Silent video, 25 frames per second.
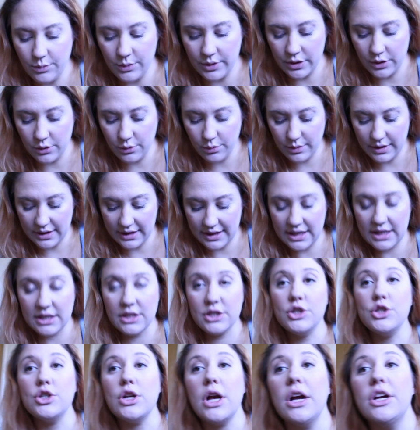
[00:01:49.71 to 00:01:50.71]
when you read the
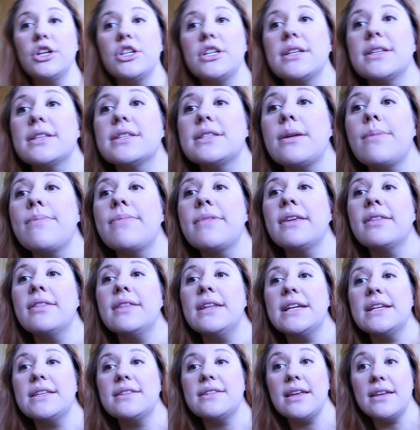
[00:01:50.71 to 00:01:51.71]
instructions, something
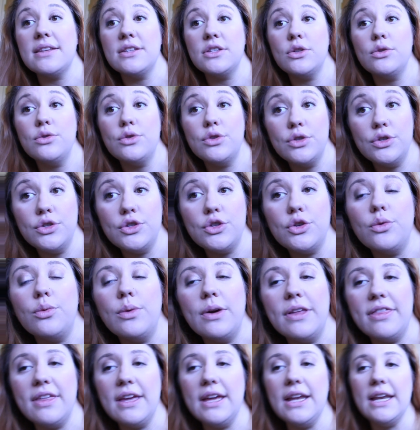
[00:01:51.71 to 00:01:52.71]
that it says you should do
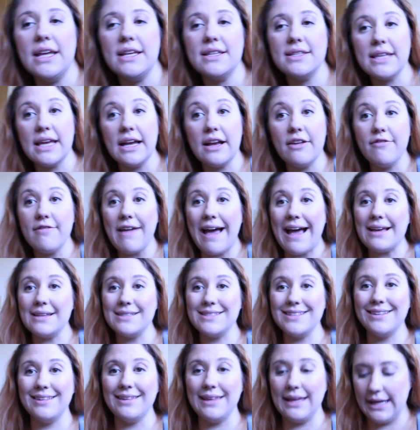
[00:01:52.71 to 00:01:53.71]
with it, it's like a
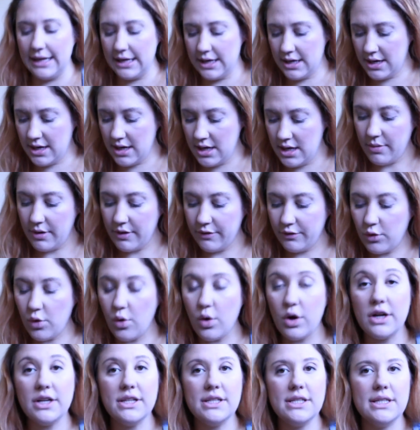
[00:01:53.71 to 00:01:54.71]
Vaseline, but of
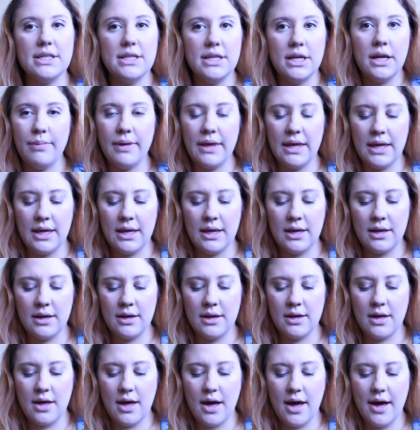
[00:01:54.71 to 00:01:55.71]
course
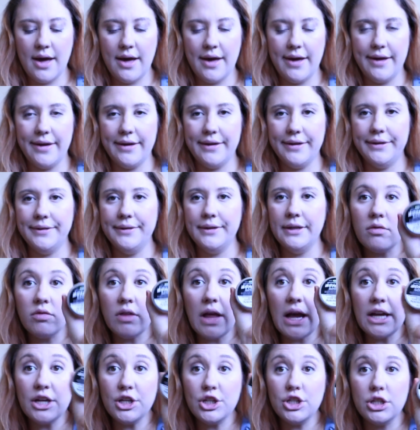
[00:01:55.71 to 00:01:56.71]
being a
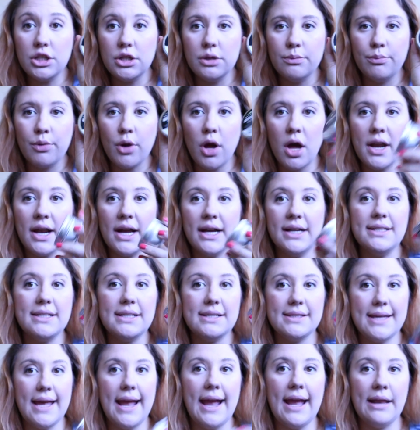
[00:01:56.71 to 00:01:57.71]
Lush product,
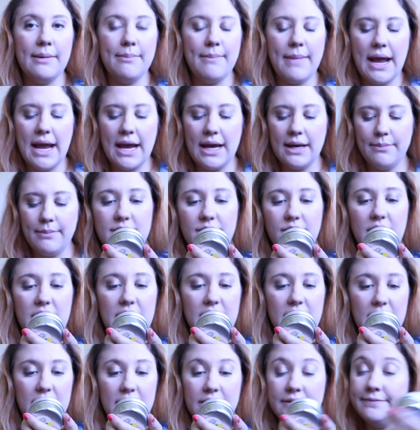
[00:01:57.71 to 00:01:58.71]
it's handmade, it's
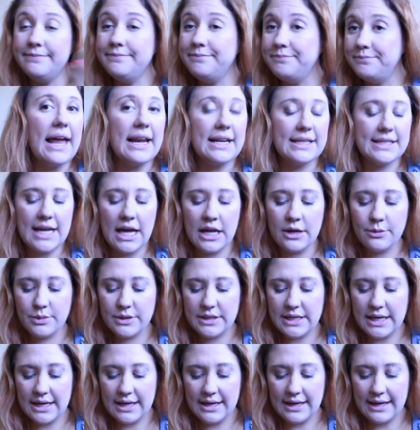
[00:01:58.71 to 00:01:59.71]
vegan, and it's
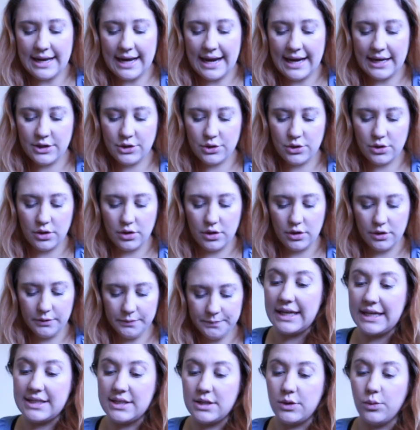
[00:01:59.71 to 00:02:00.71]
100% natural.
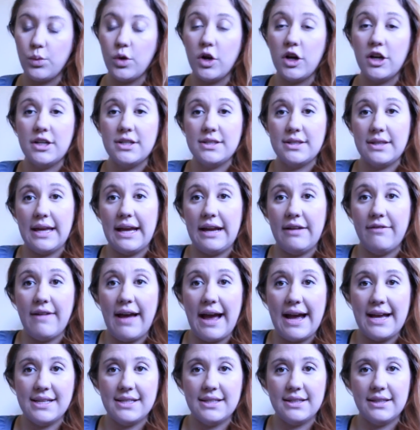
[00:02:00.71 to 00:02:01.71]
This works like
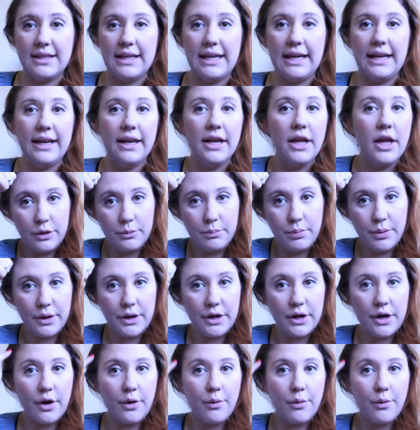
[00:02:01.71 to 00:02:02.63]
Vaseline. You put it